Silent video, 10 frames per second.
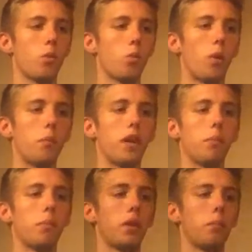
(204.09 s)
While many
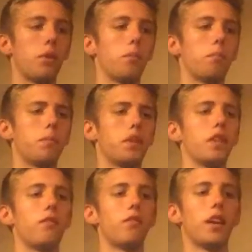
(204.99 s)
people
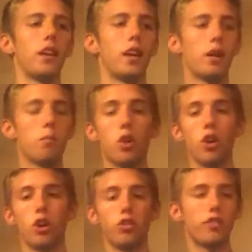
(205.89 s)
believe that
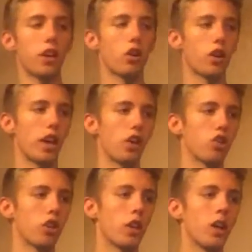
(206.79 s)
neighborhood
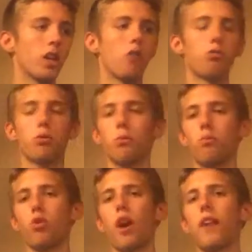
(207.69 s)
segregation comes from
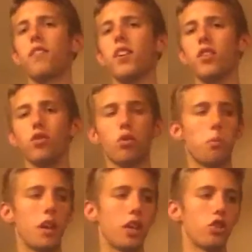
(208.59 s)
private
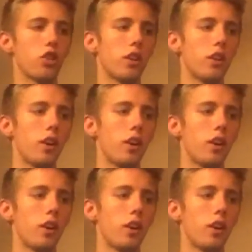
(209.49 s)
discrimination,